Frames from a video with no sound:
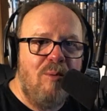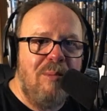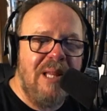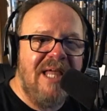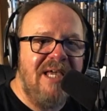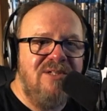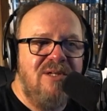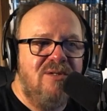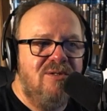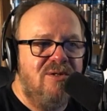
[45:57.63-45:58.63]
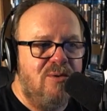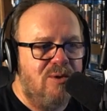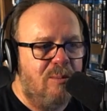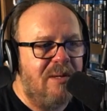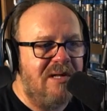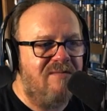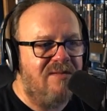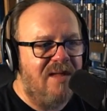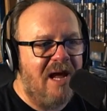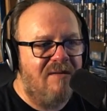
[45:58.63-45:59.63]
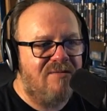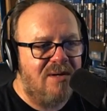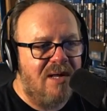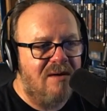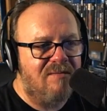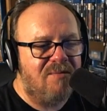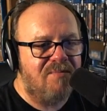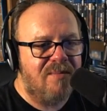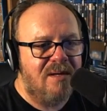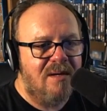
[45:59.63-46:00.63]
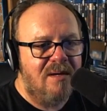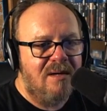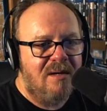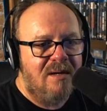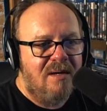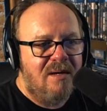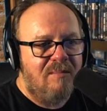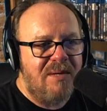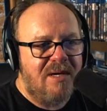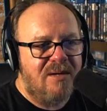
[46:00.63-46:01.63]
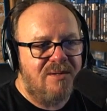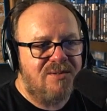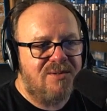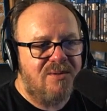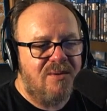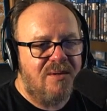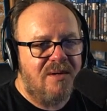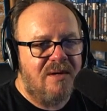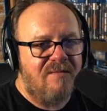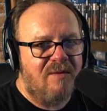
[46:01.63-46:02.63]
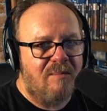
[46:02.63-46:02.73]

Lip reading: plays into the belief in the afterlife. Because from